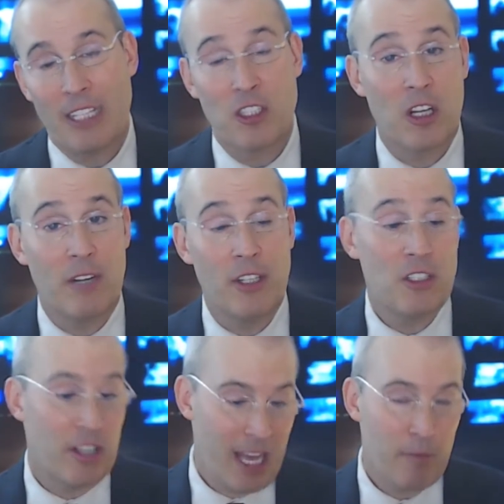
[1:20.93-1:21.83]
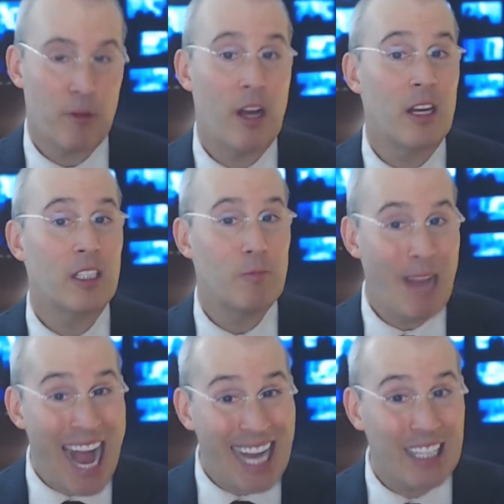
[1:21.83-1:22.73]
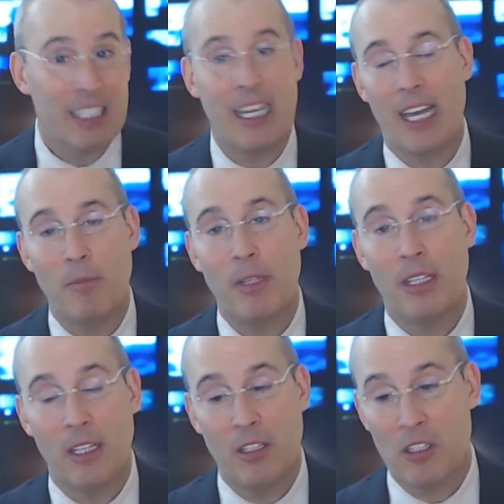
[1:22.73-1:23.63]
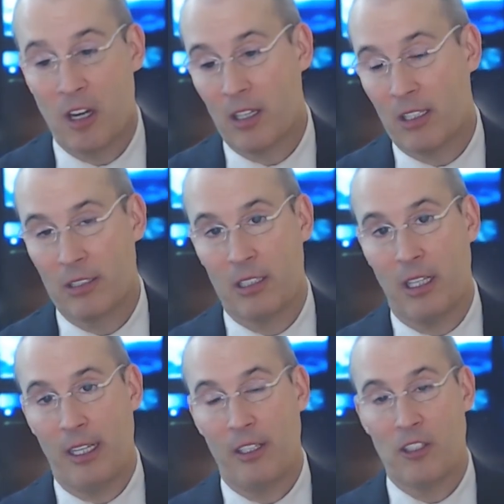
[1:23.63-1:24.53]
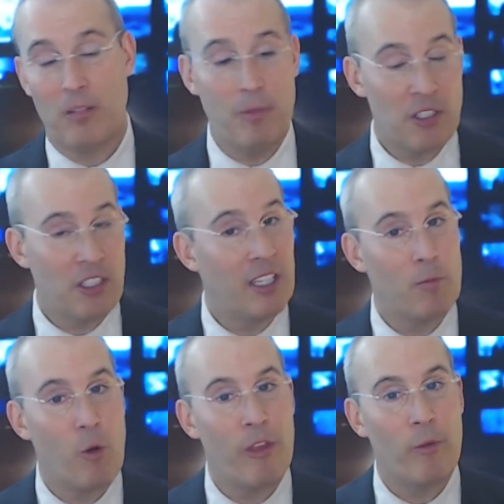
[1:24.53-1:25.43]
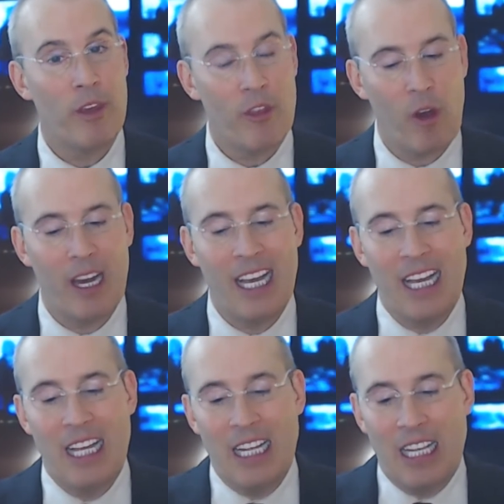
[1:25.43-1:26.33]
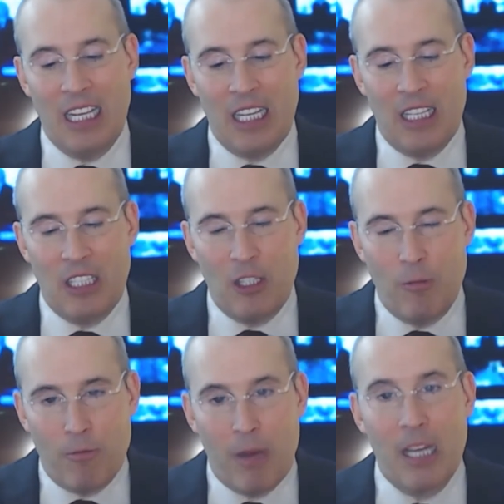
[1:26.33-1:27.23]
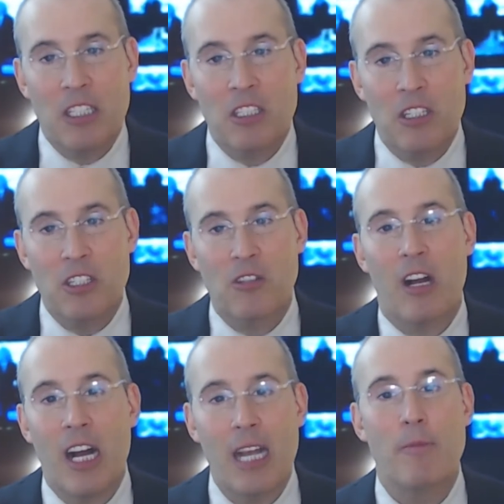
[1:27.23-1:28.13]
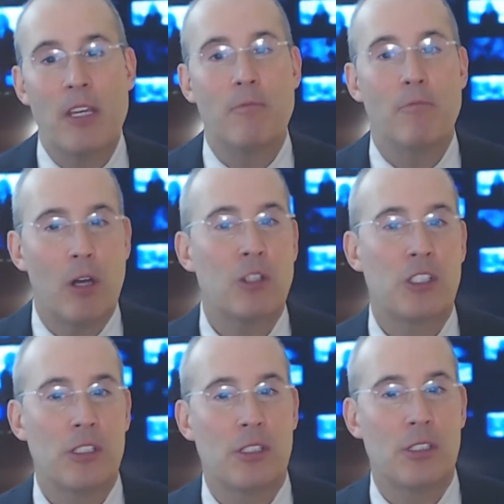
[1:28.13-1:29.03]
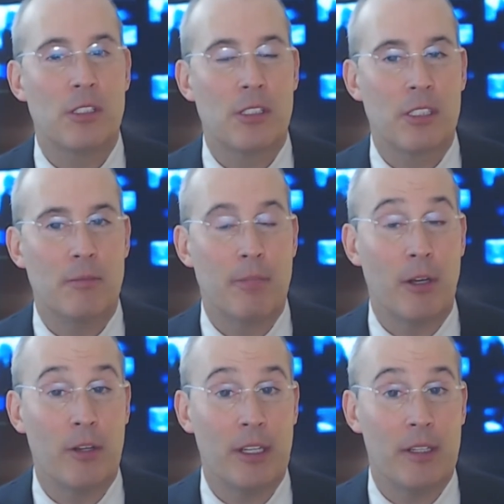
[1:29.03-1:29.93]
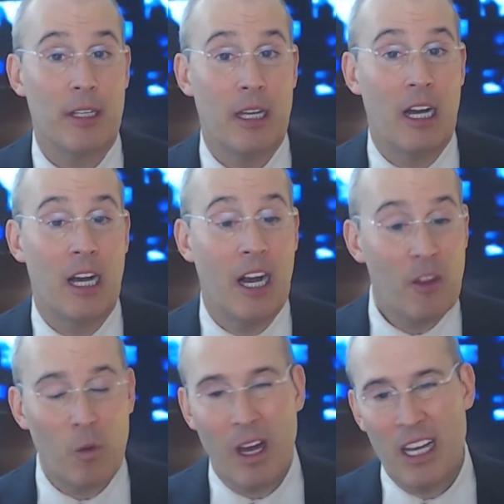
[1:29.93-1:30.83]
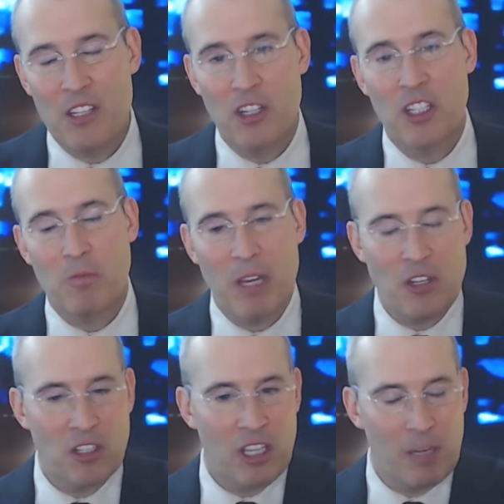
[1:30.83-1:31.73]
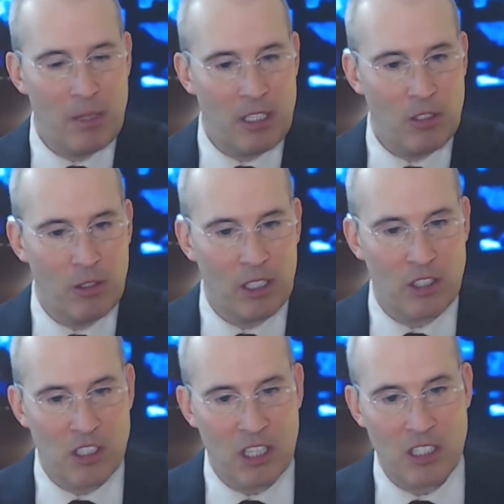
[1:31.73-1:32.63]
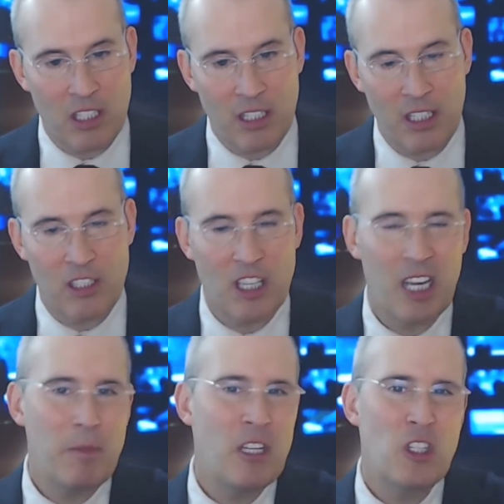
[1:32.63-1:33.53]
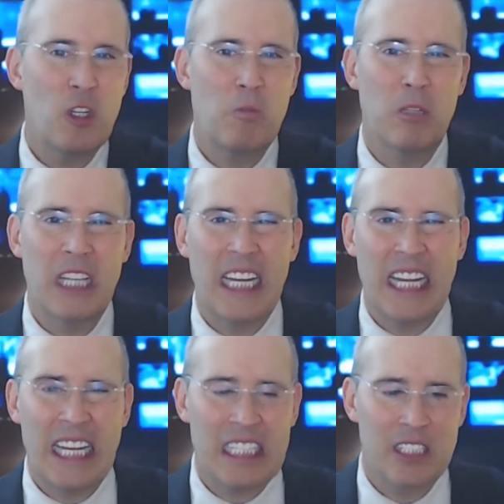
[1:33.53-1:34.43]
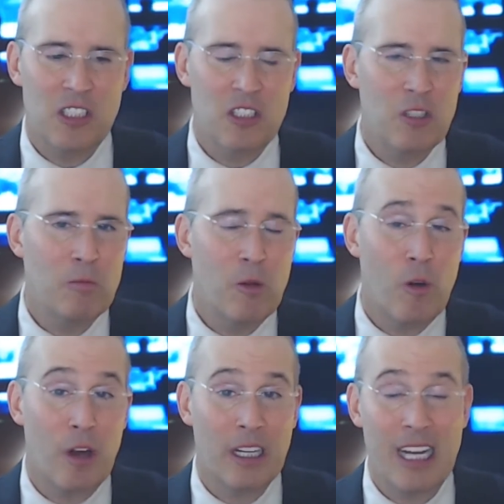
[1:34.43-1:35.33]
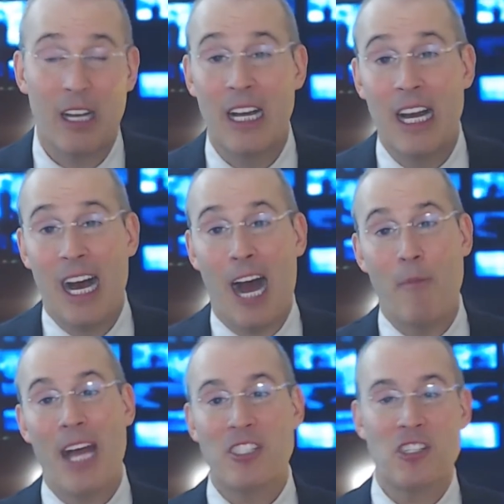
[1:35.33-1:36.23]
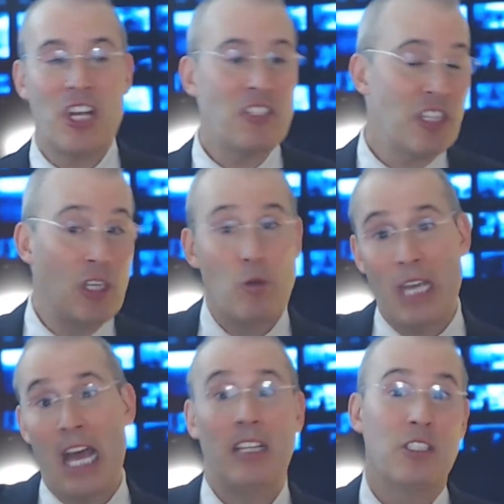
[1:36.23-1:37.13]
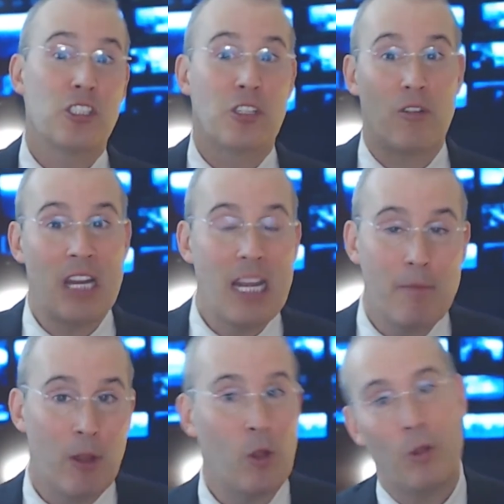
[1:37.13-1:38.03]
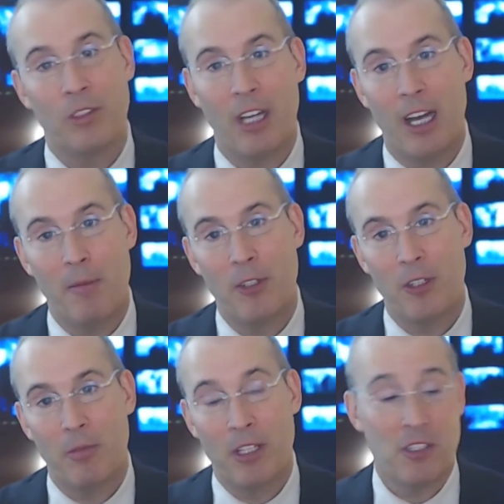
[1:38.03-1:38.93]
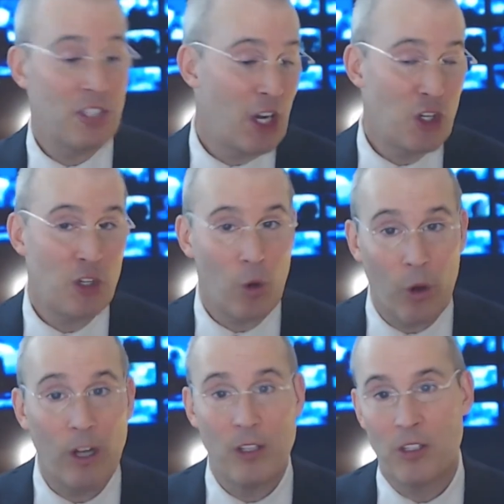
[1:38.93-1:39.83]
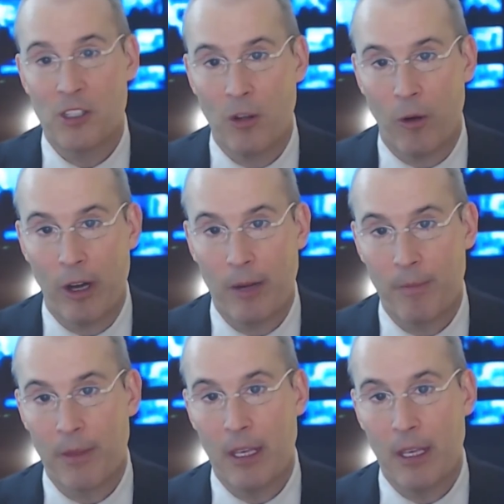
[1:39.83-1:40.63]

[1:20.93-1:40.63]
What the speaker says: service or that product back again because our clients are missing it more than we thought. You must describe the emotional component. Otherwise, your speech is going to be too consistent. It's going to be too bland. It's too boring. Now, I'm not suggesting you yell and scream the whole time in your presentation or in your story,